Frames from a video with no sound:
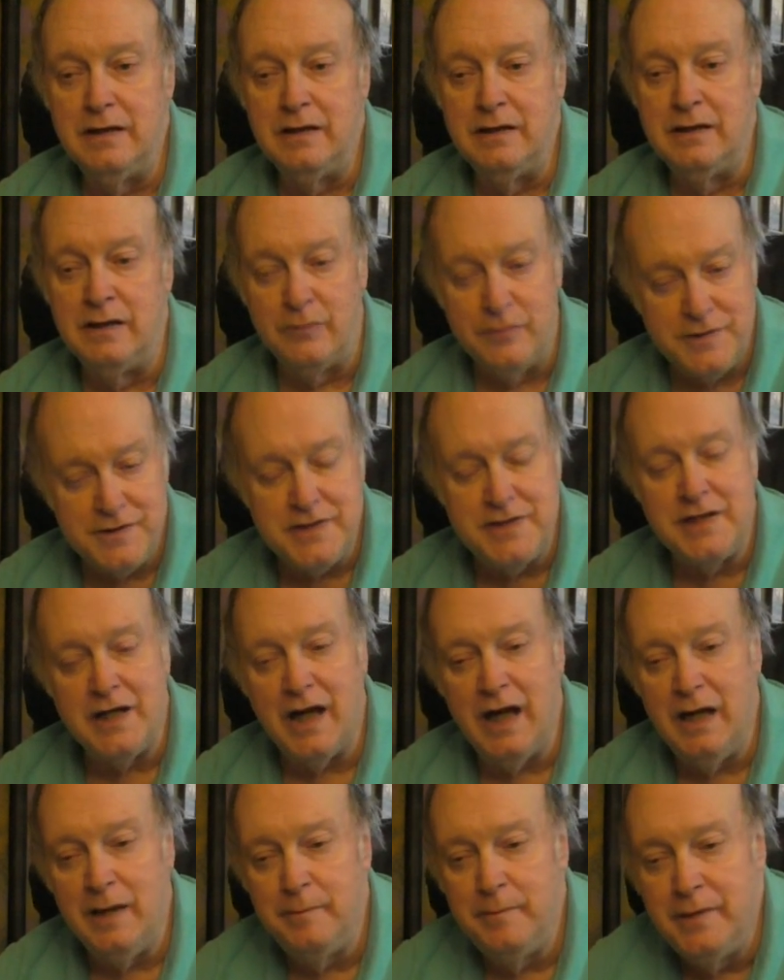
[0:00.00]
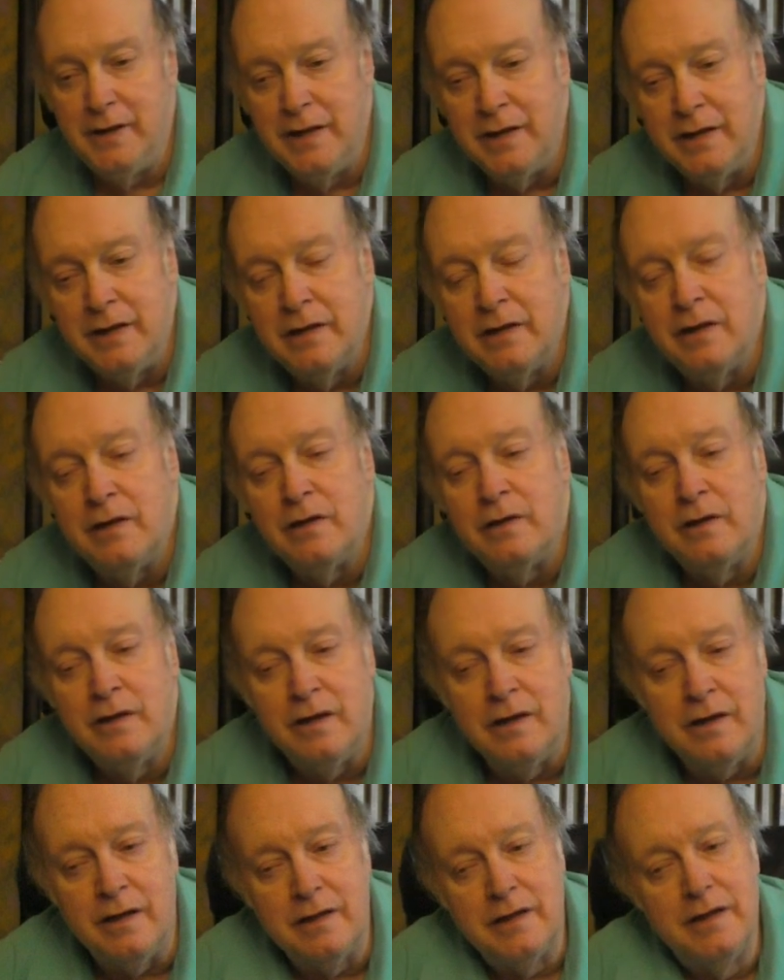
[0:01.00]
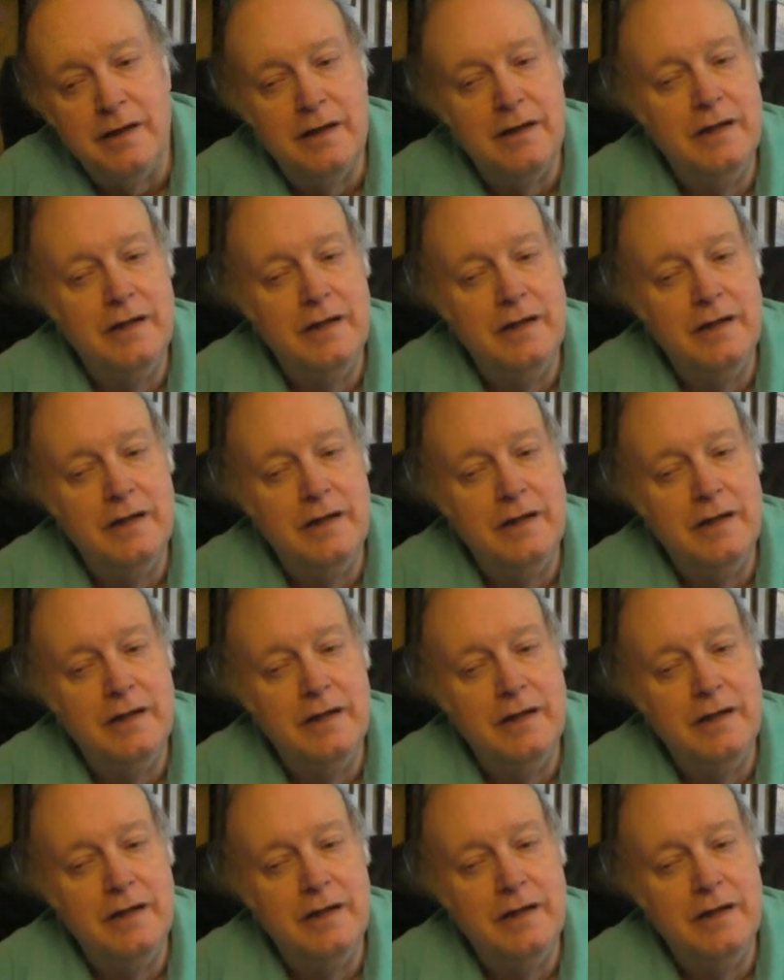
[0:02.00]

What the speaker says: There was a time in your Earth